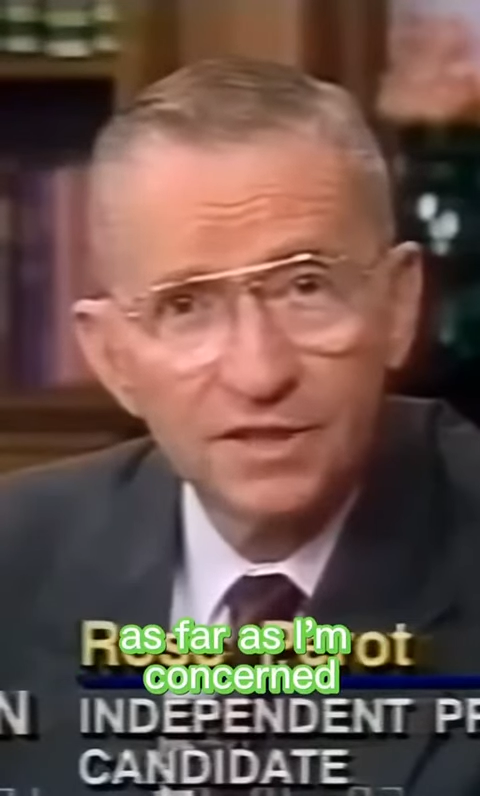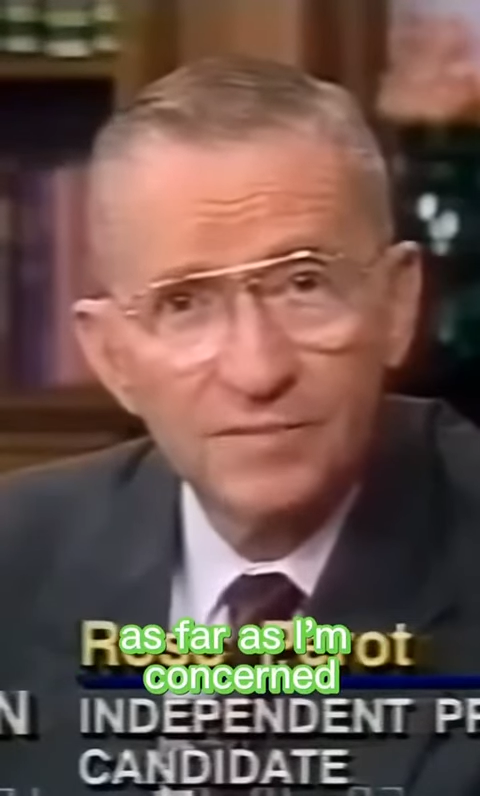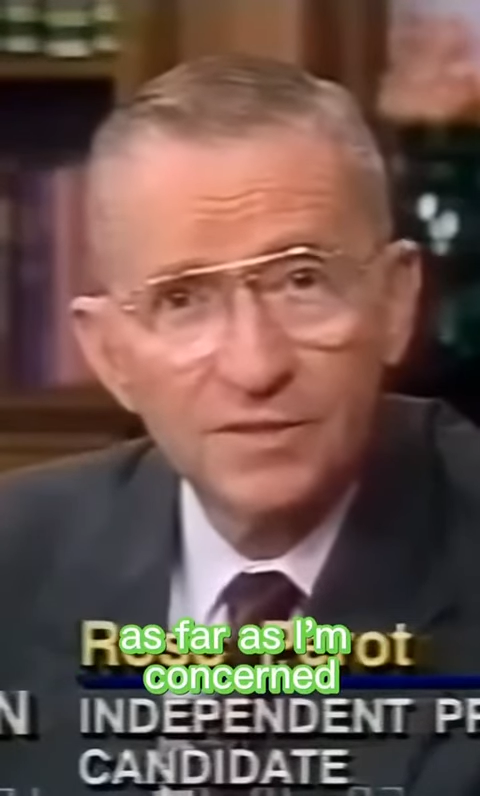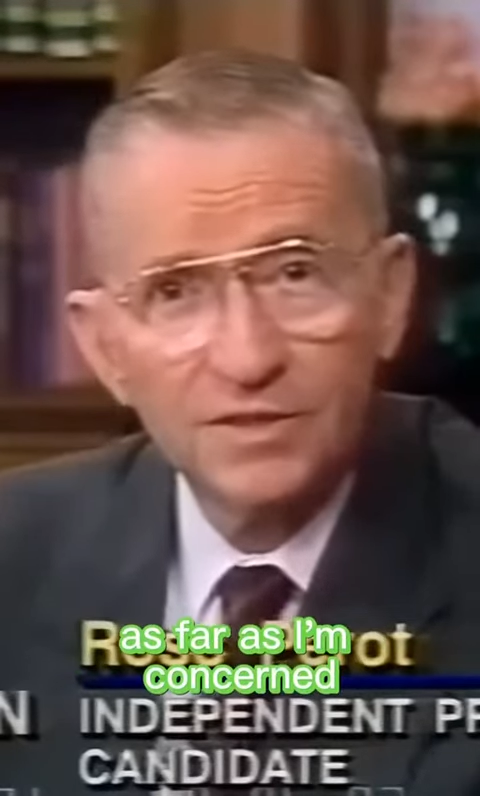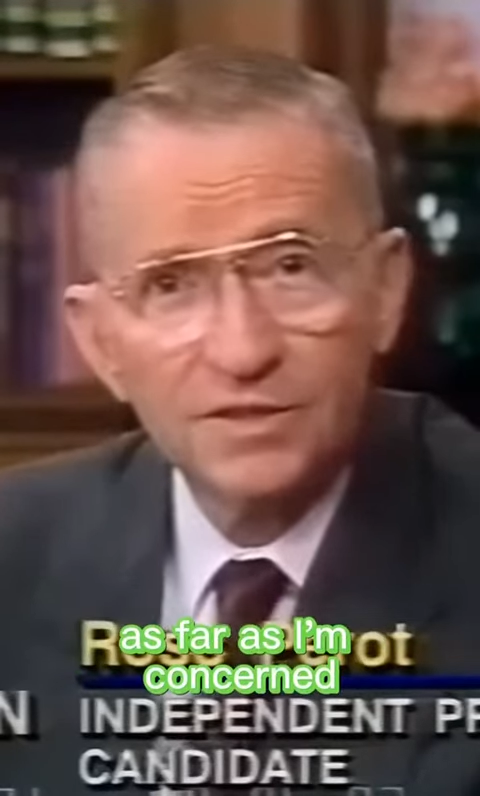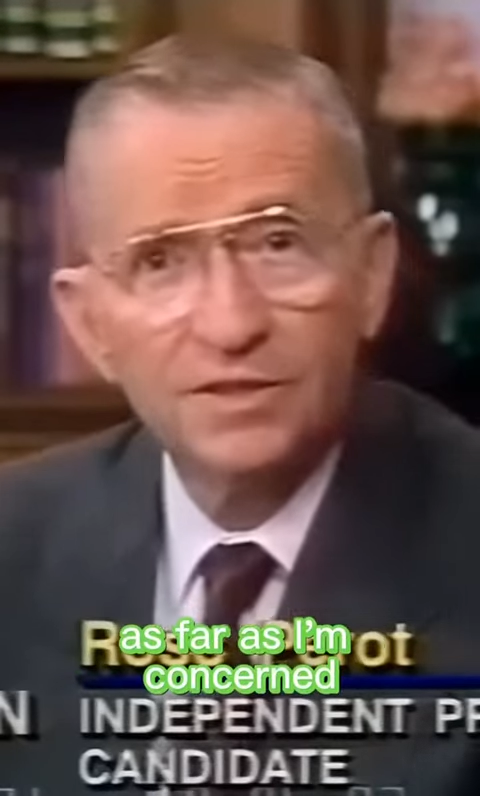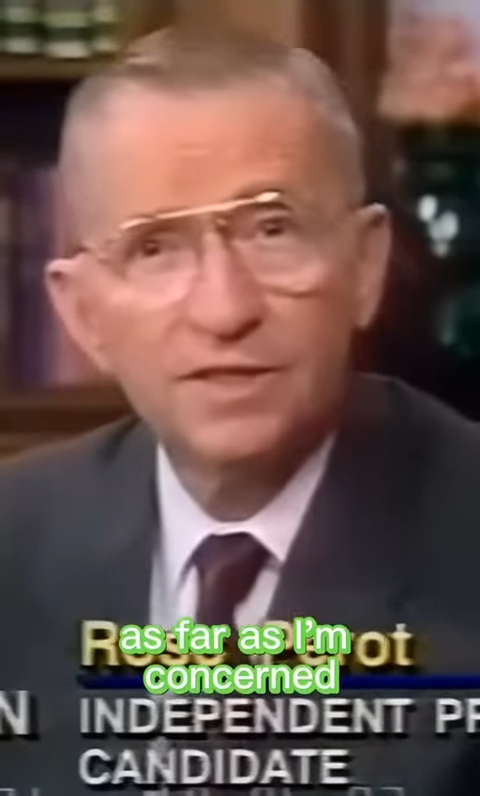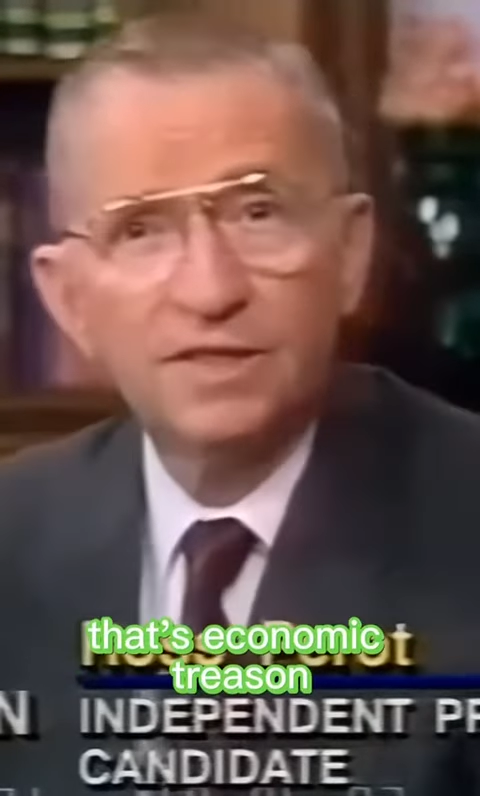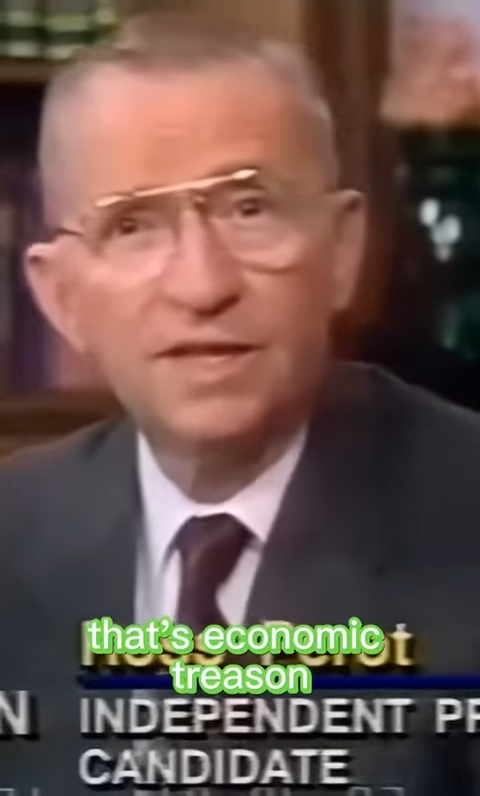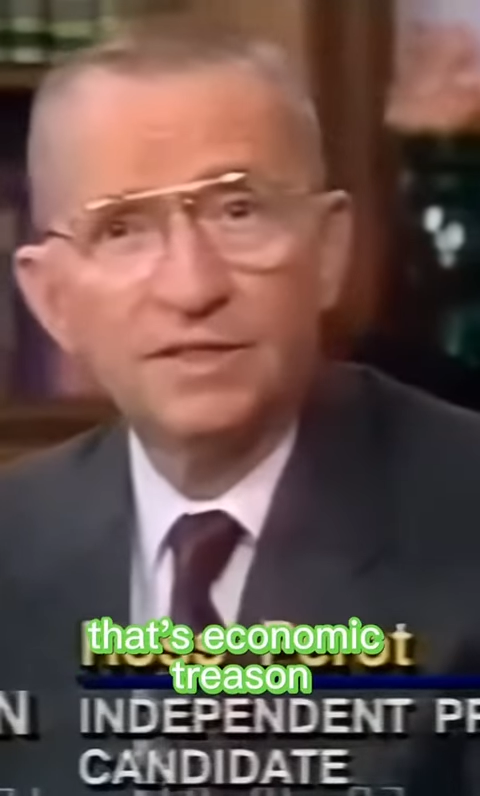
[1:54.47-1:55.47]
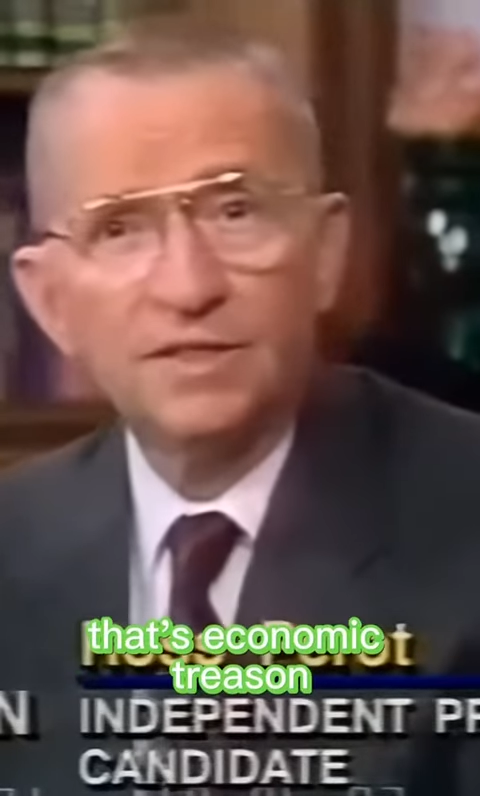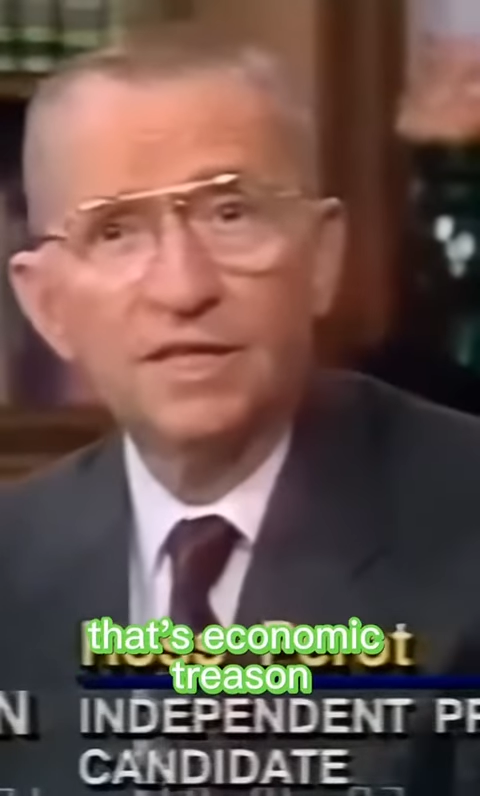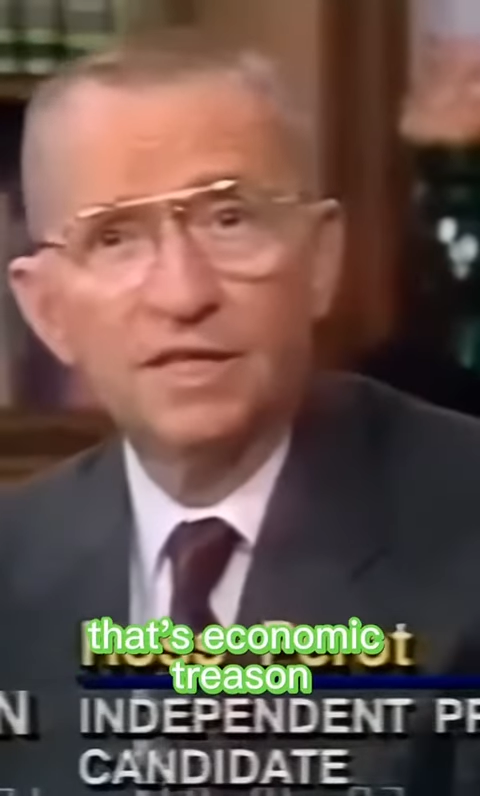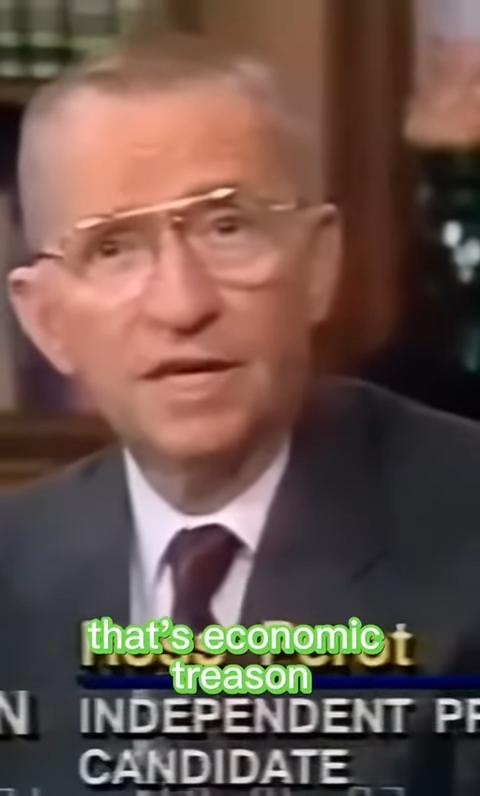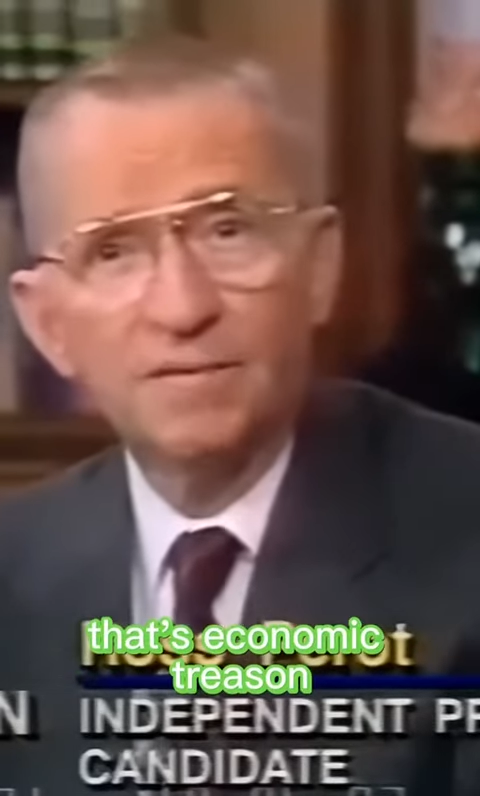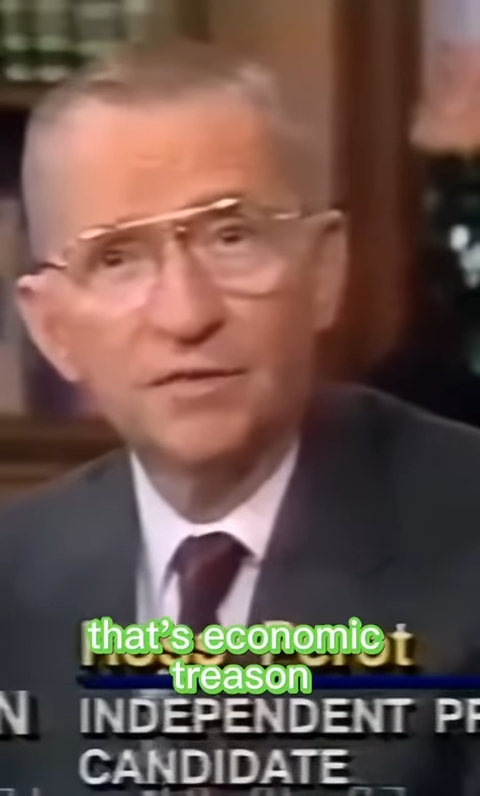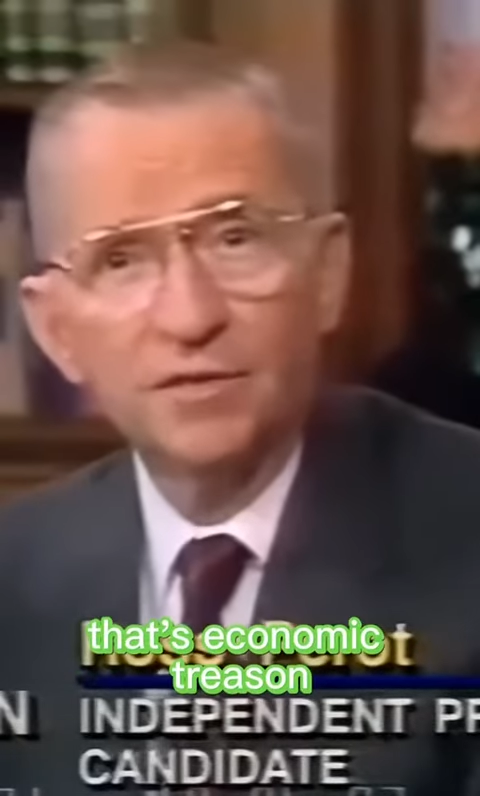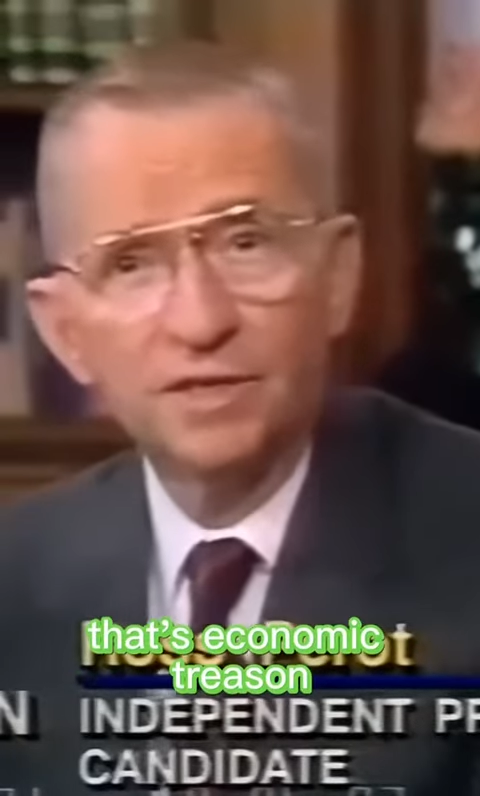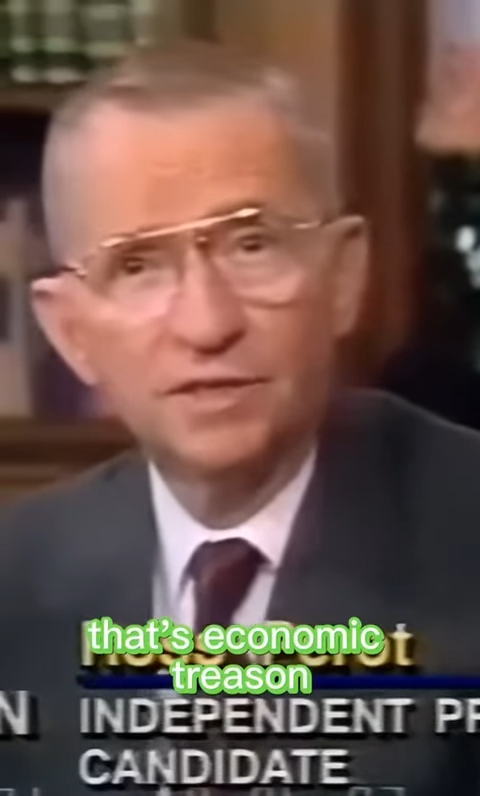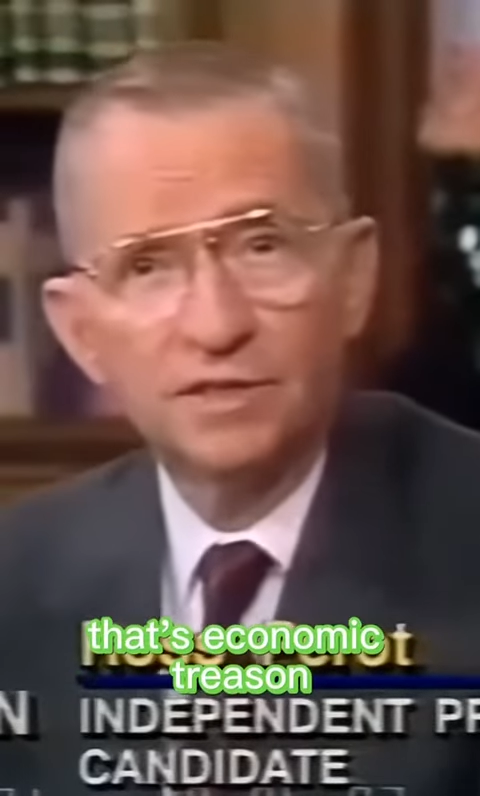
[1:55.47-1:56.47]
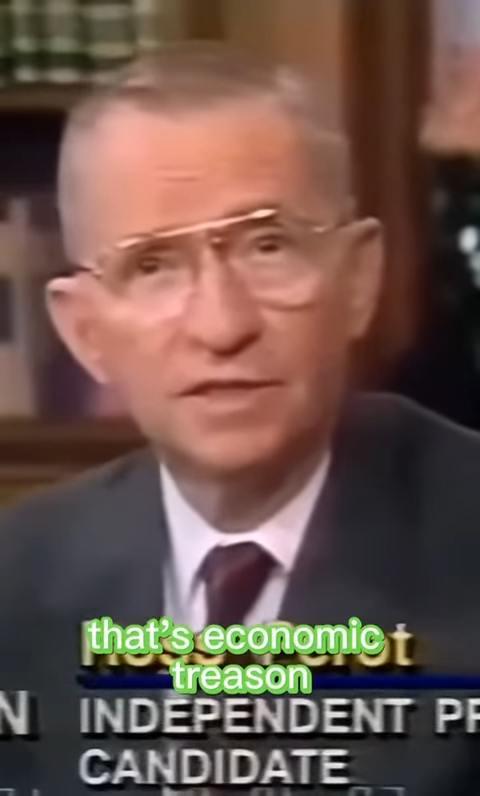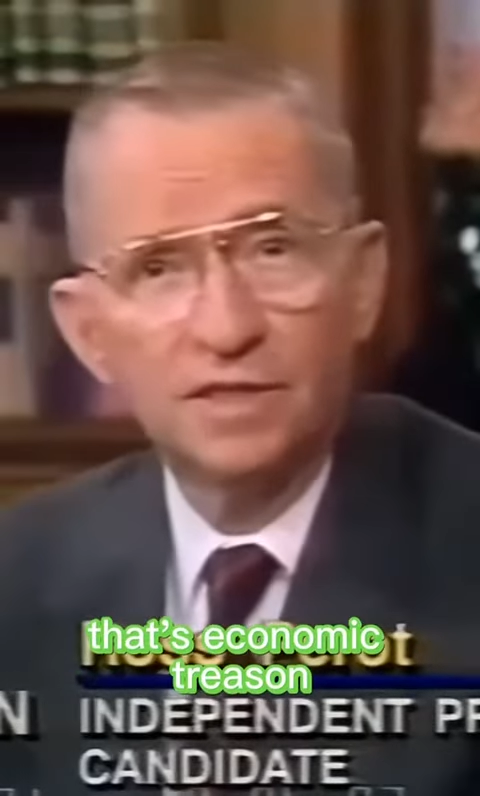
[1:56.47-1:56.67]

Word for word: as I'm concerned, that's economic treason.